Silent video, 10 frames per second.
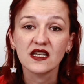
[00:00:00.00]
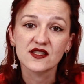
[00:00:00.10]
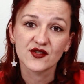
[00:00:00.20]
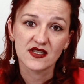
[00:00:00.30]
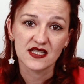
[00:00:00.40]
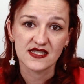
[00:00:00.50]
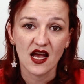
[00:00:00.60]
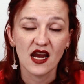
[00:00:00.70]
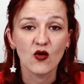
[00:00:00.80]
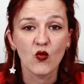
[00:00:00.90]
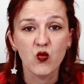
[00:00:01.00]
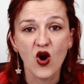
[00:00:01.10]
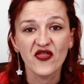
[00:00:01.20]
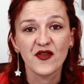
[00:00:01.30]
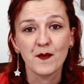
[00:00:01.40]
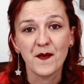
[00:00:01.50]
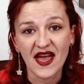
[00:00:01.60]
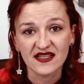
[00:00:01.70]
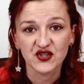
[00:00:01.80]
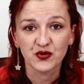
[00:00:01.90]
needs to decide what the
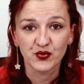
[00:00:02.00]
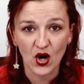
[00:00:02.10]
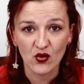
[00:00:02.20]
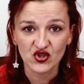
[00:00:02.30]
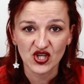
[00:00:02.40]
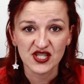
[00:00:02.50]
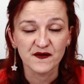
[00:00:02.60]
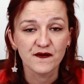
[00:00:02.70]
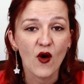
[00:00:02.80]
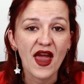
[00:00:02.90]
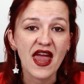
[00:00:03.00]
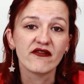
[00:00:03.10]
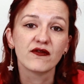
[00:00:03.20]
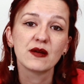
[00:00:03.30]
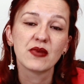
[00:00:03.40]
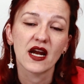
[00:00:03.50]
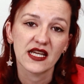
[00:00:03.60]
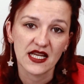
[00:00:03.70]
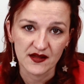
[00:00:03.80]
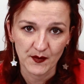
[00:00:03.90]
best approach is for
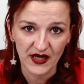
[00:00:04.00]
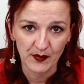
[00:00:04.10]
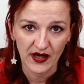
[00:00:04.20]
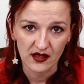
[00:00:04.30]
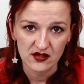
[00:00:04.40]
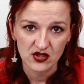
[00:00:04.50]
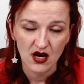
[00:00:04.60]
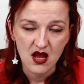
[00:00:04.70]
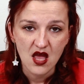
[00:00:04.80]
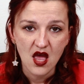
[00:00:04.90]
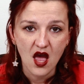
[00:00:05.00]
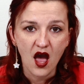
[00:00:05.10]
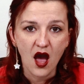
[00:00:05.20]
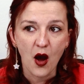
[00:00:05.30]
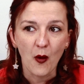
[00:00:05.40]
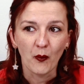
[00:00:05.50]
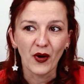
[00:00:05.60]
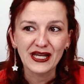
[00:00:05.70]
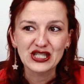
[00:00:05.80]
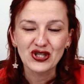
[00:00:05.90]
everybody in the big picture.
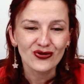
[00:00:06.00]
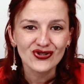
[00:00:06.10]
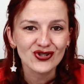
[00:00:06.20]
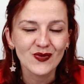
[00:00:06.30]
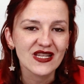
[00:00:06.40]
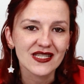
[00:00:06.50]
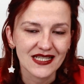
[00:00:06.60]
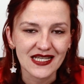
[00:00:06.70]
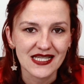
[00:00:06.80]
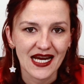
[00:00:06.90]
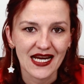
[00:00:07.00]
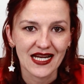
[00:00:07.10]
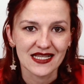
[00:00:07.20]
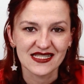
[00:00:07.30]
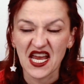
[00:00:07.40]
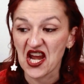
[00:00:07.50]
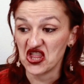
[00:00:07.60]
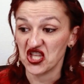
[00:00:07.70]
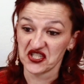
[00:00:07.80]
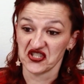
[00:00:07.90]
But don't just be the dictator and say,
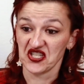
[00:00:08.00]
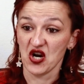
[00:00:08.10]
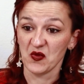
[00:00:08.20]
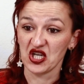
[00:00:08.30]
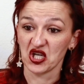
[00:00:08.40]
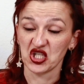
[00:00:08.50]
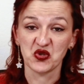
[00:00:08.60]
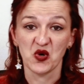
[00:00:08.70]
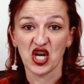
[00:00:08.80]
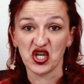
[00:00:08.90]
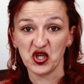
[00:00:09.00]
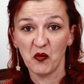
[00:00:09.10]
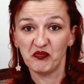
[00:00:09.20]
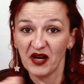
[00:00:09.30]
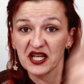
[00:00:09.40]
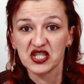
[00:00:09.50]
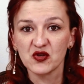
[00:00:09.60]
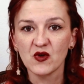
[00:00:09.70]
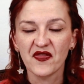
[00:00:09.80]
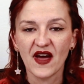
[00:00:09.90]
this is how we're gonna do it and you better
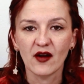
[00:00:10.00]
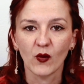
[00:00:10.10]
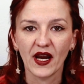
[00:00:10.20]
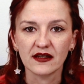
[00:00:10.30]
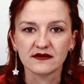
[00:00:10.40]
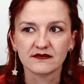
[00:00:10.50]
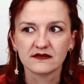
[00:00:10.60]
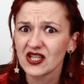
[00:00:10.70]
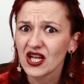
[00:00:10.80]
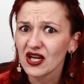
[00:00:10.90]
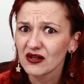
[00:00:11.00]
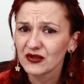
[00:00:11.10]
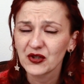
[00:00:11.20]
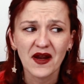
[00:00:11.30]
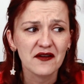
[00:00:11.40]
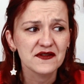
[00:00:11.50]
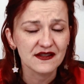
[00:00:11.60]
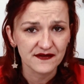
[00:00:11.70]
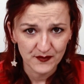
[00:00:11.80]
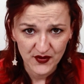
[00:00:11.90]
do it that way. No, you have
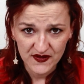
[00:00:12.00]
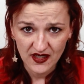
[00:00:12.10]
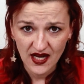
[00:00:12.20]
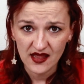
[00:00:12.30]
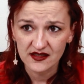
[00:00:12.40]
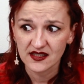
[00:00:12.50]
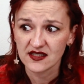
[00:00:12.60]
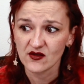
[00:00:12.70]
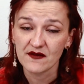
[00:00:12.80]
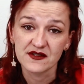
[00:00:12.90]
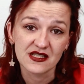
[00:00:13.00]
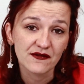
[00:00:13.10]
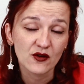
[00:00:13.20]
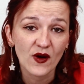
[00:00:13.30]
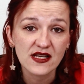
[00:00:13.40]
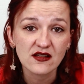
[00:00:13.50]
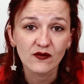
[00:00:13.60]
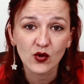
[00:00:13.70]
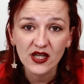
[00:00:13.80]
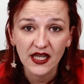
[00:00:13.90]
different personalities. You have different ways
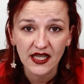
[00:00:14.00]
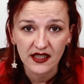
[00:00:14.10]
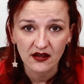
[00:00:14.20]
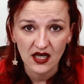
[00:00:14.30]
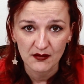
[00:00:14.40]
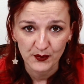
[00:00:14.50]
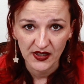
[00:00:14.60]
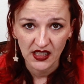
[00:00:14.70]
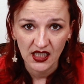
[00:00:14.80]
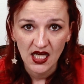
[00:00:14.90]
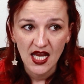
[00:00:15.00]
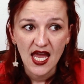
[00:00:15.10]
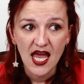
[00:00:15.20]
of working in your company.